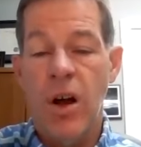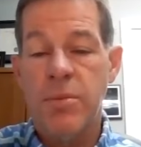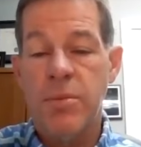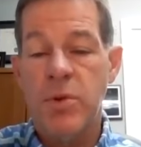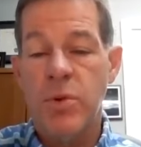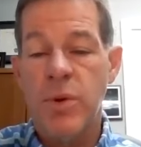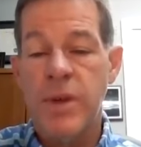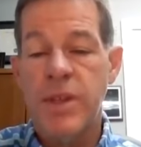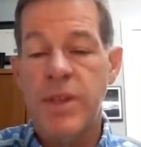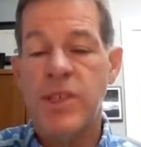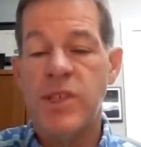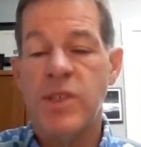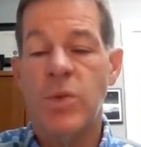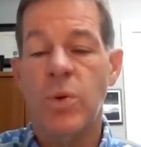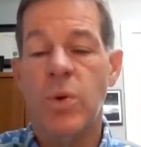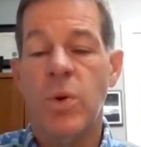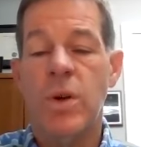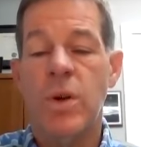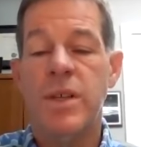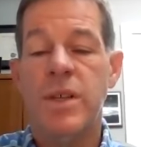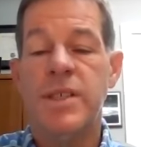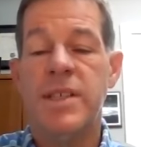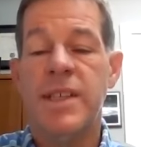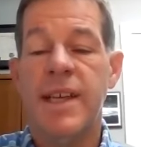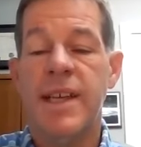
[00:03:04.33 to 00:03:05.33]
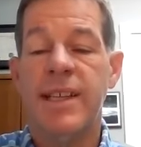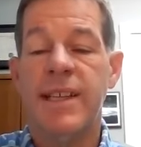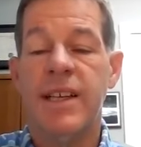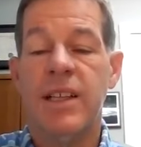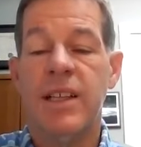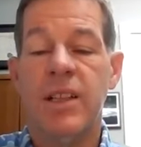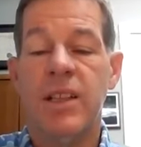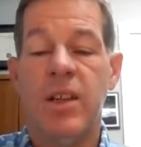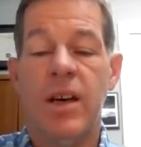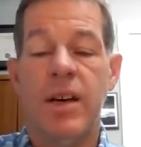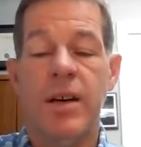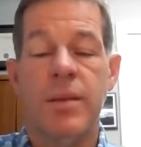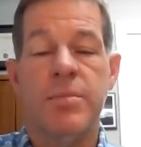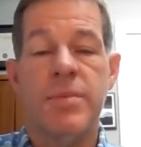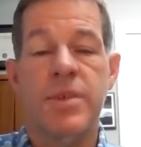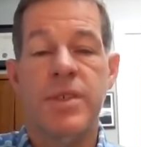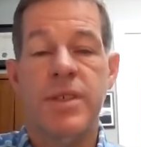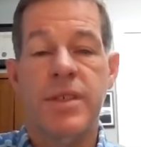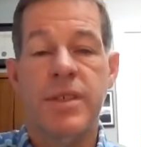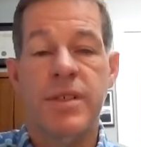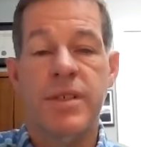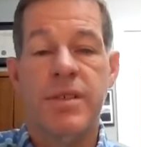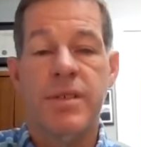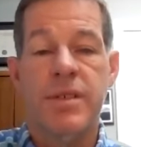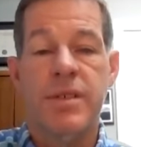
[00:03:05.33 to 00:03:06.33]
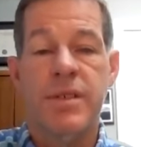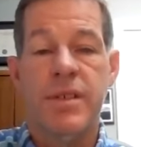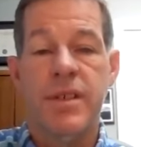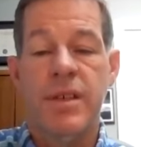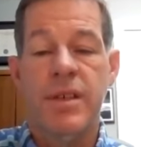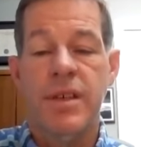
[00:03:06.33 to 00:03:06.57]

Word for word: armed with swords and clubs.